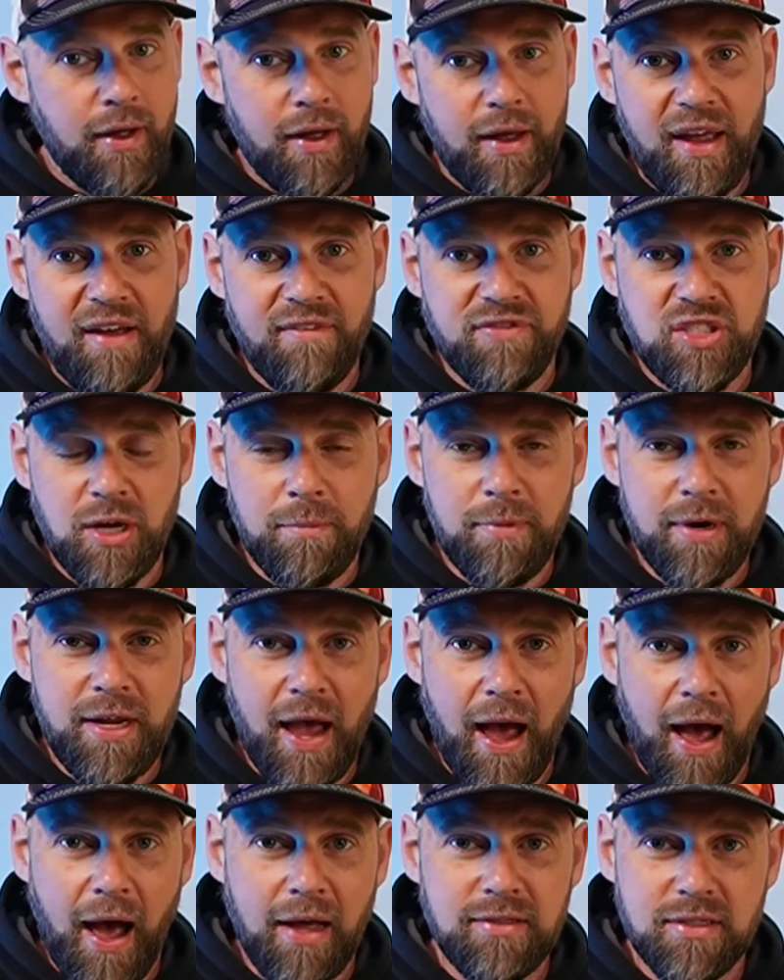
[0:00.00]
If somebody
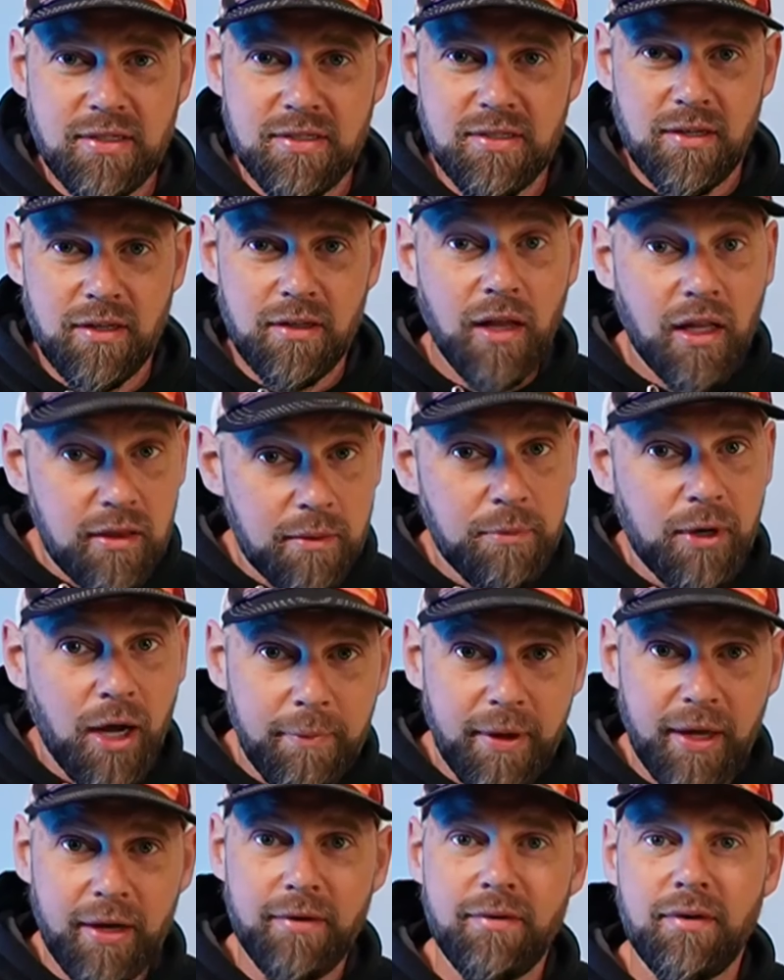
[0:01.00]
asks, let them
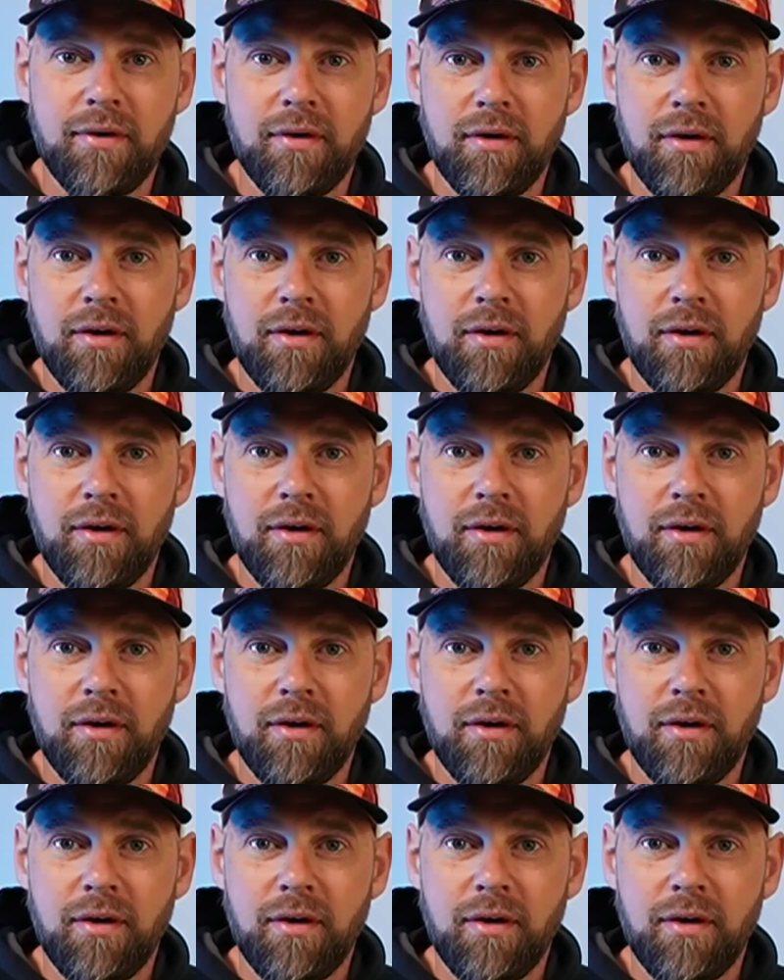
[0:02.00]
come in.